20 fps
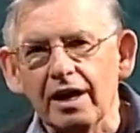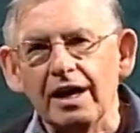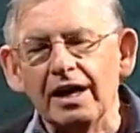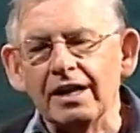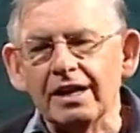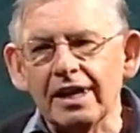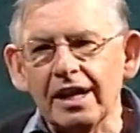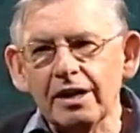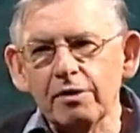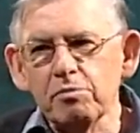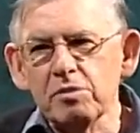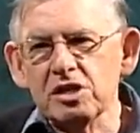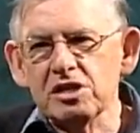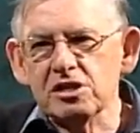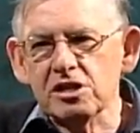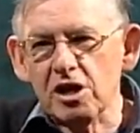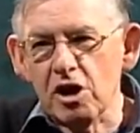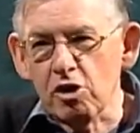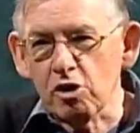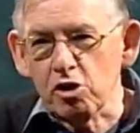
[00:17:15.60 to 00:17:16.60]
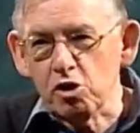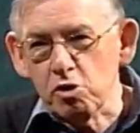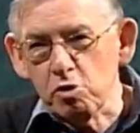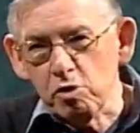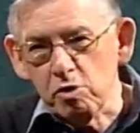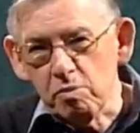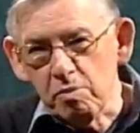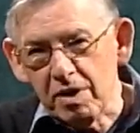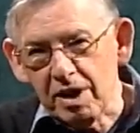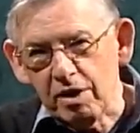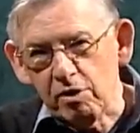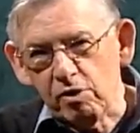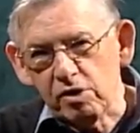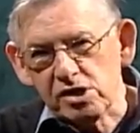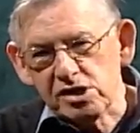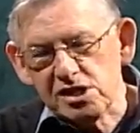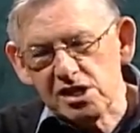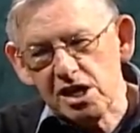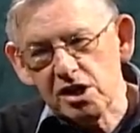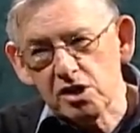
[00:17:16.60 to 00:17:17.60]
and let me show you my
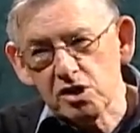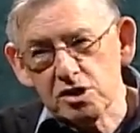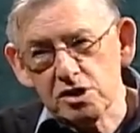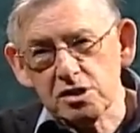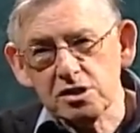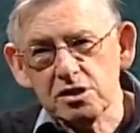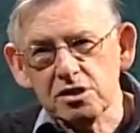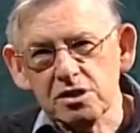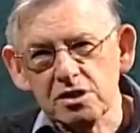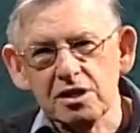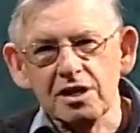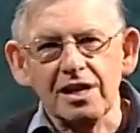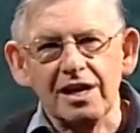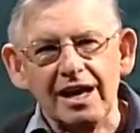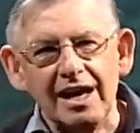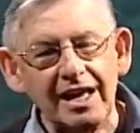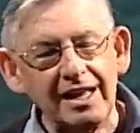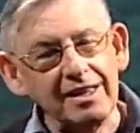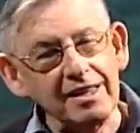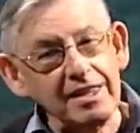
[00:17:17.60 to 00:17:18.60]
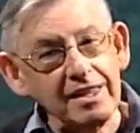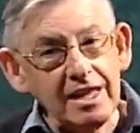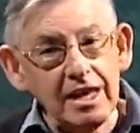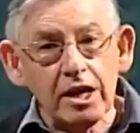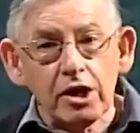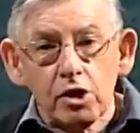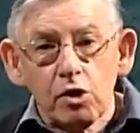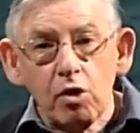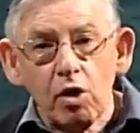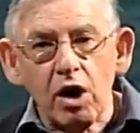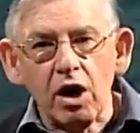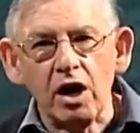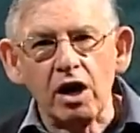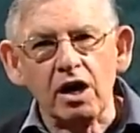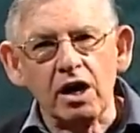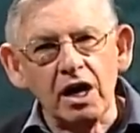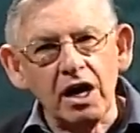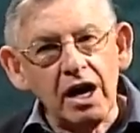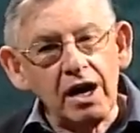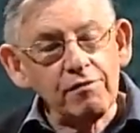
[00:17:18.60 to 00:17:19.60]
results, and there you
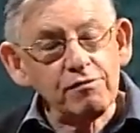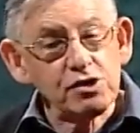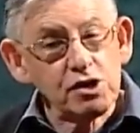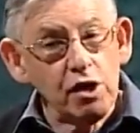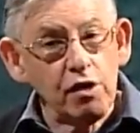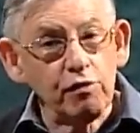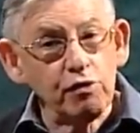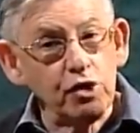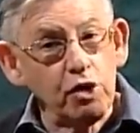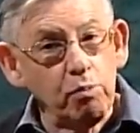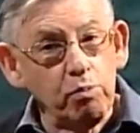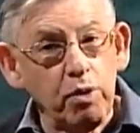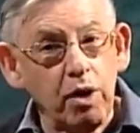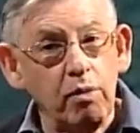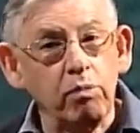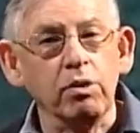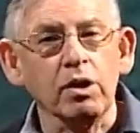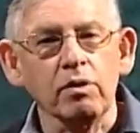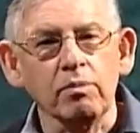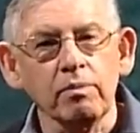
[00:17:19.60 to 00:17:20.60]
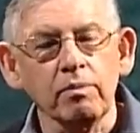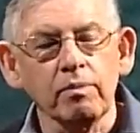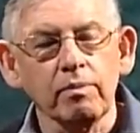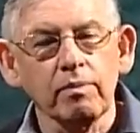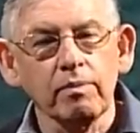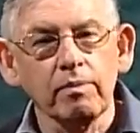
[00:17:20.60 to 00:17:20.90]
are, I've solved your problem.